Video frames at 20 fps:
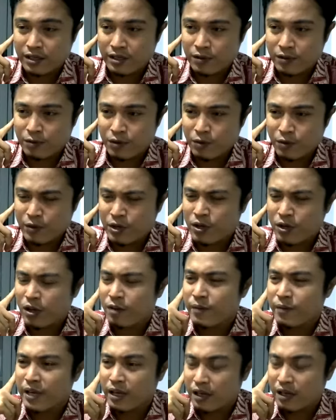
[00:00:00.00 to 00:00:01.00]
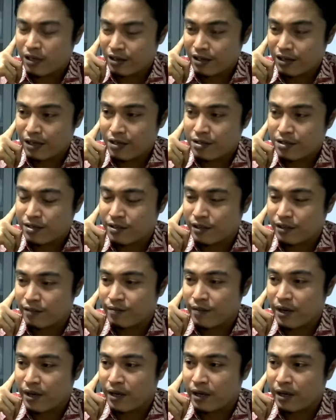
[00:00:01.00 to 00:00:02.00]
What we call the cornerstone
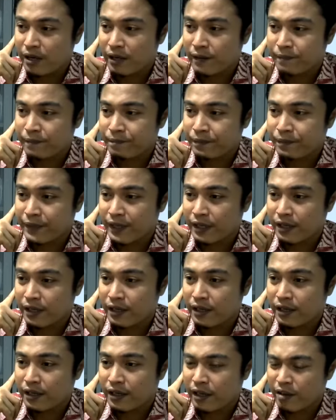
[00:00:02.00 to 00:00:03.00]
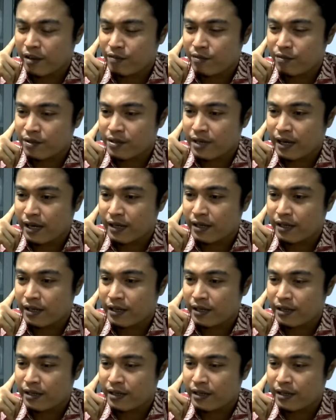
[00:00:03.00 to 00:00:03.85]
by every science here,